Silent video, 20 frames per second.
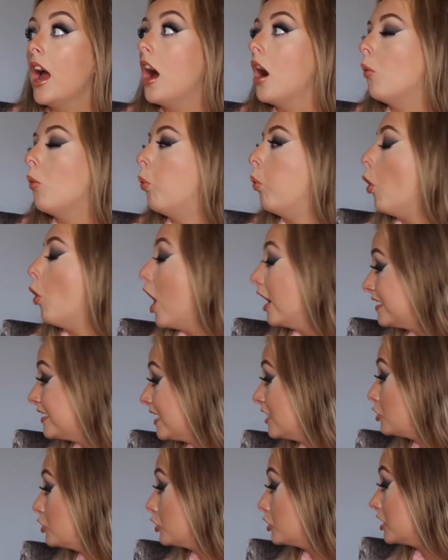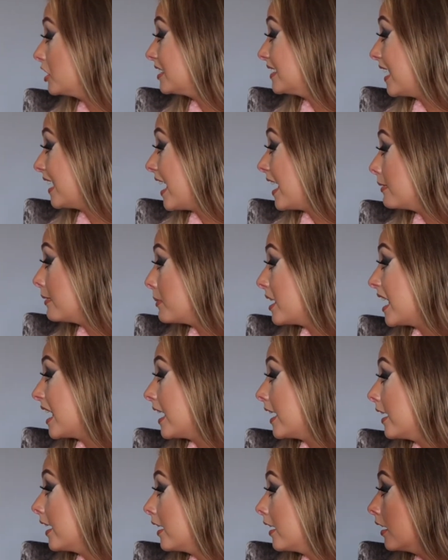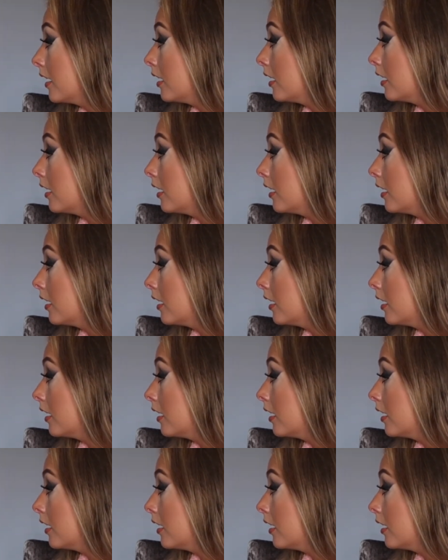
honestly! What did you just say to me?